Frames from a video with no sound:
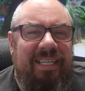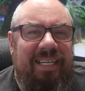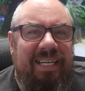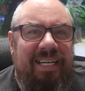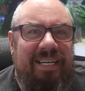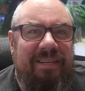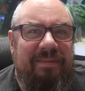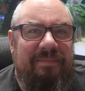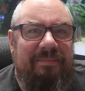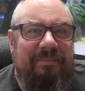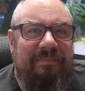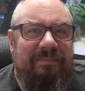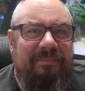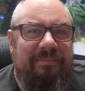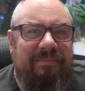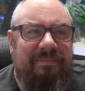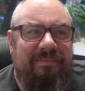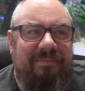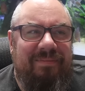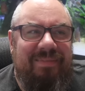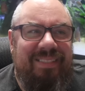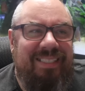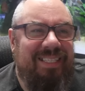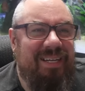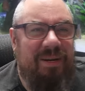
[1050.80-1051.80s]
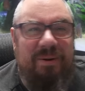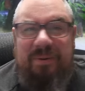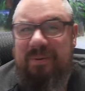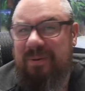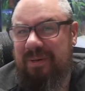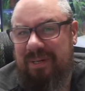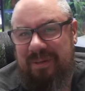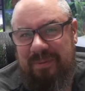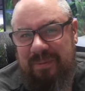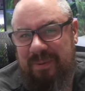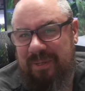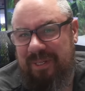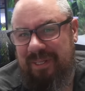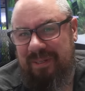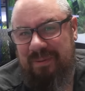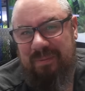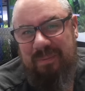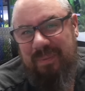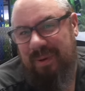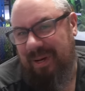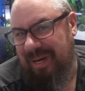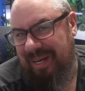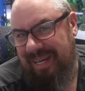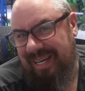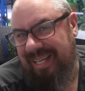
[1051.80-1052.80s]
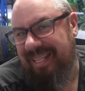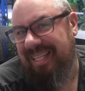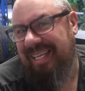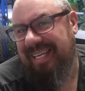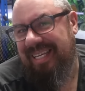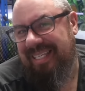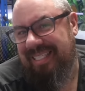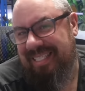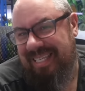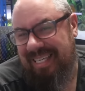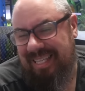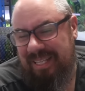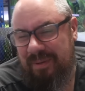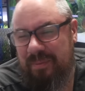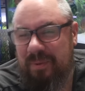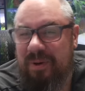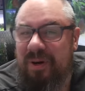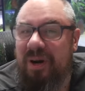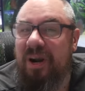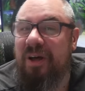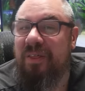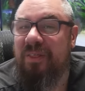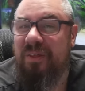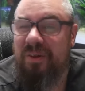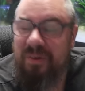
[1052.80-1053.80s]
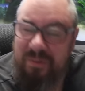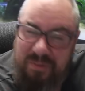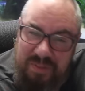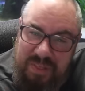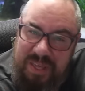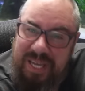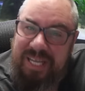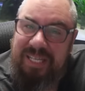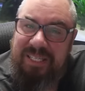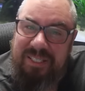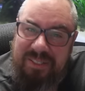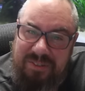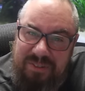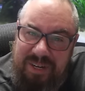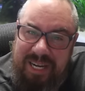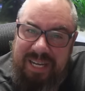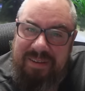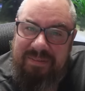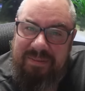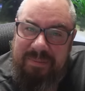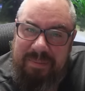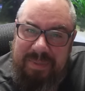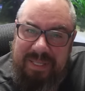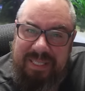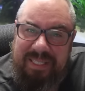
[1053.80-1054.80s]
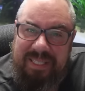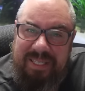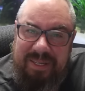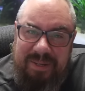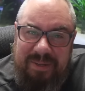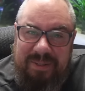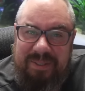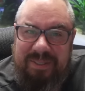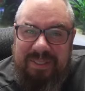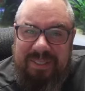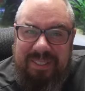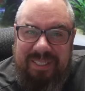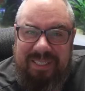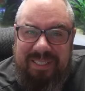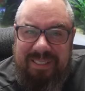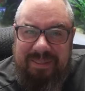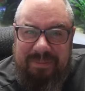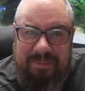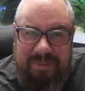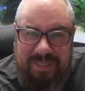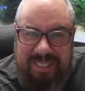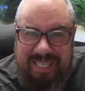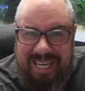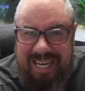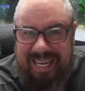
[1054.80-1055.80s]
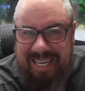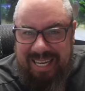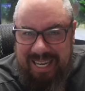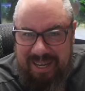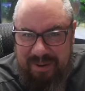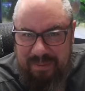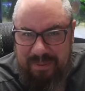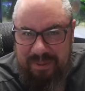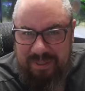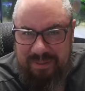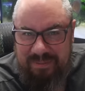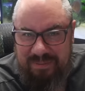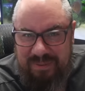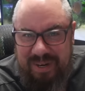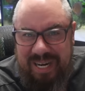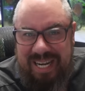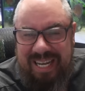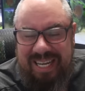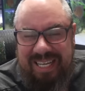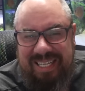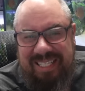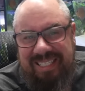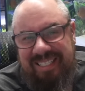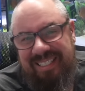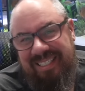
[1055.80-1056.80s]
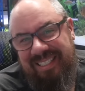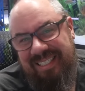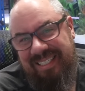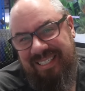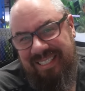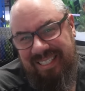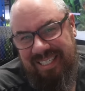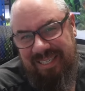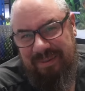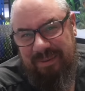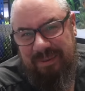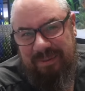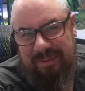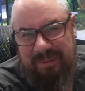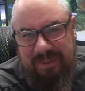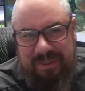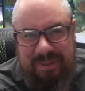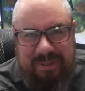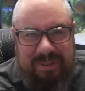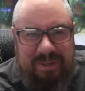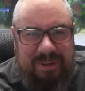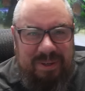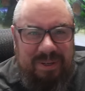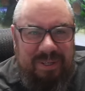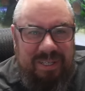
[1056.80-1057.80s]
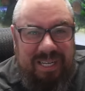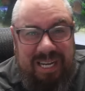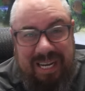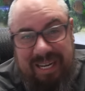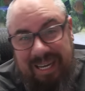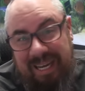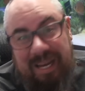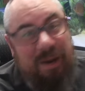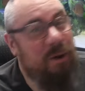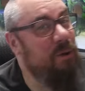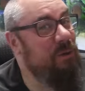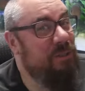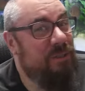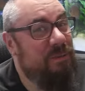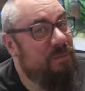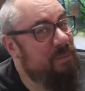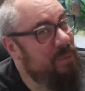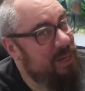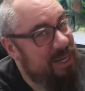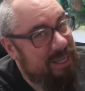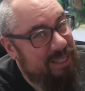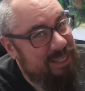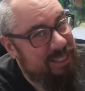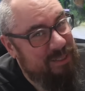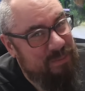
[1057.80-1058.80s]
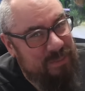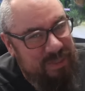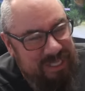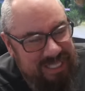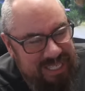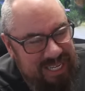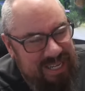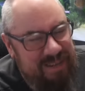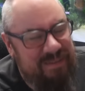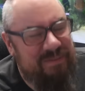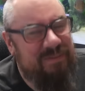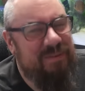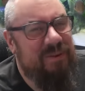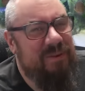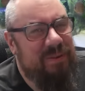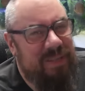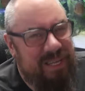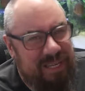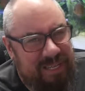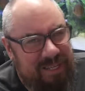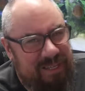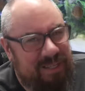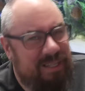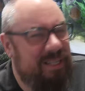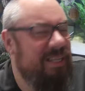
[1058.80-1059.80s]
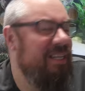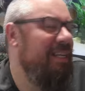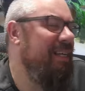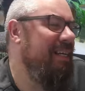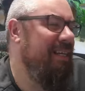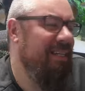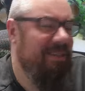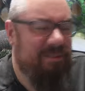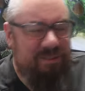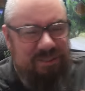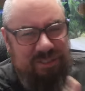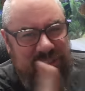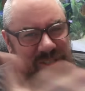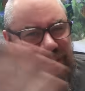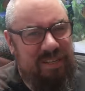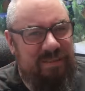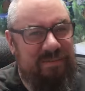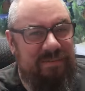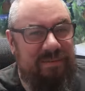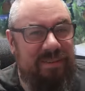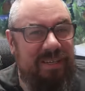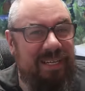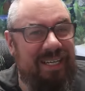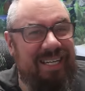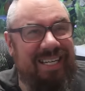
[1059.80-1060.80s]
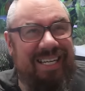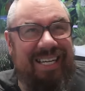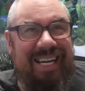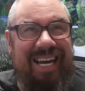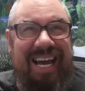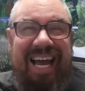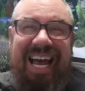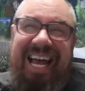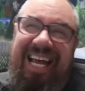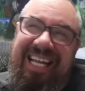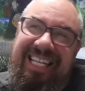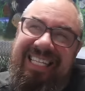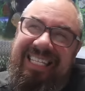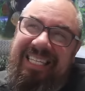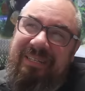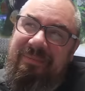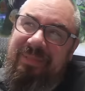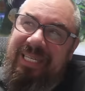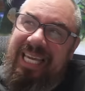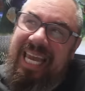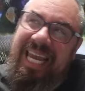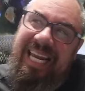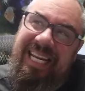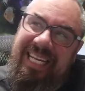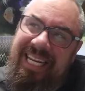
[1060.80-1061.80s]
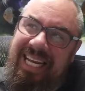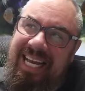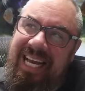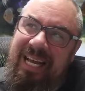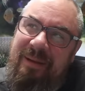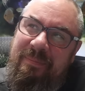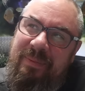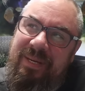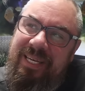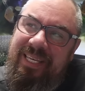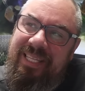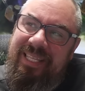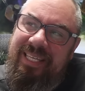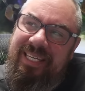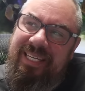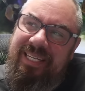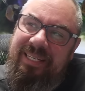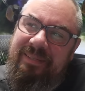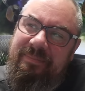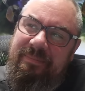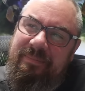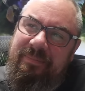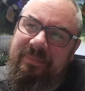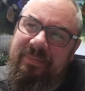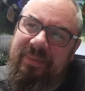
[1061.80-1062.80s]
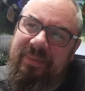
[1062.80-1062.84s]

No, it wouldn't. But like I say, there were other things driving me to the auction. It was to hang out with some friends, to see what was going on. I got some bargains myself, all that kind of good stuff. And I'm kind of happy that